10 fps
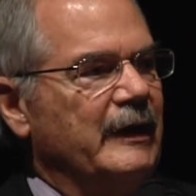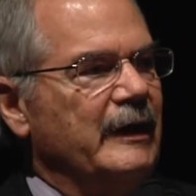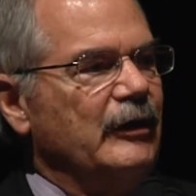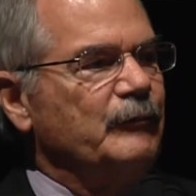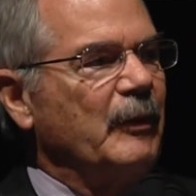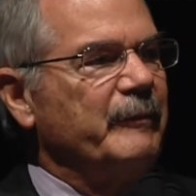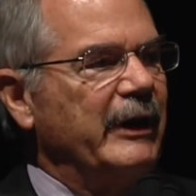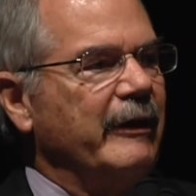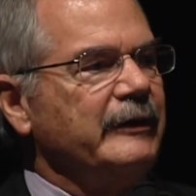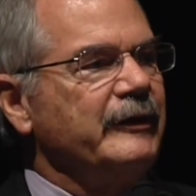is
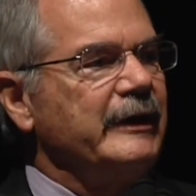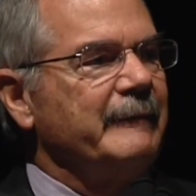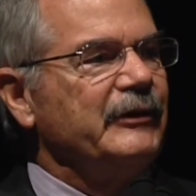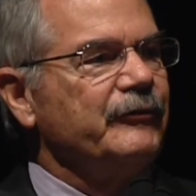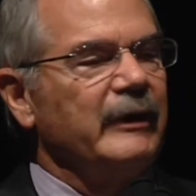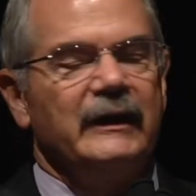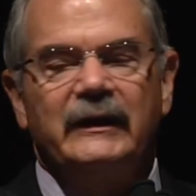preparing to demonstrate